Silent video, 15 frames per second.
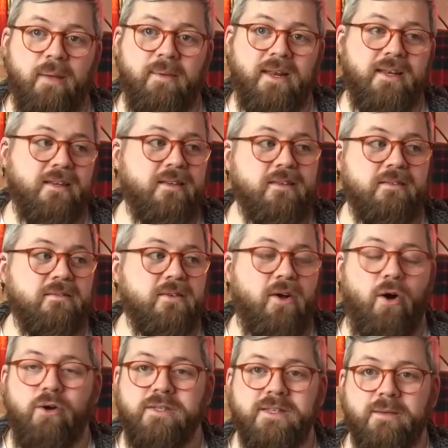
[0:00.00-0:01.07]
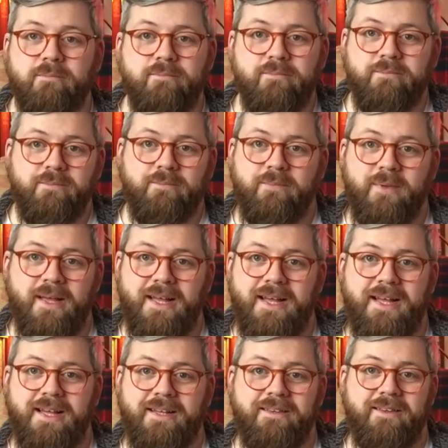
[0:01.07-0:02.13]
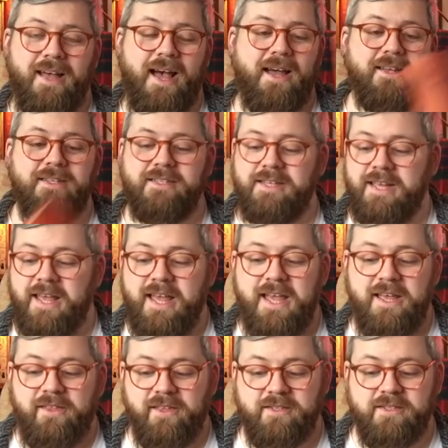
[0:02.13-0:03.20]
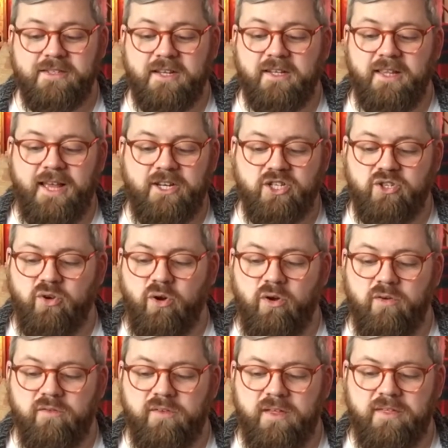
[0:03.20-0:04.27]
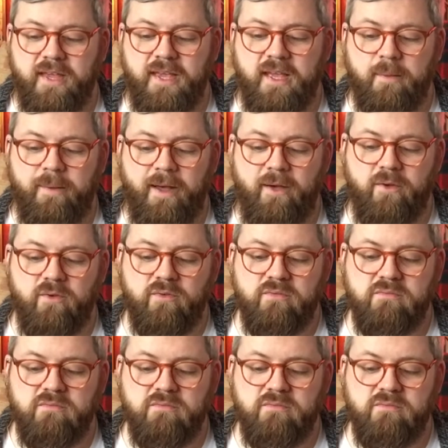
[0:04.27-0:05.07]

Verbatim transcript: I mean, awesome. Uh, and this is a collection of, I think, about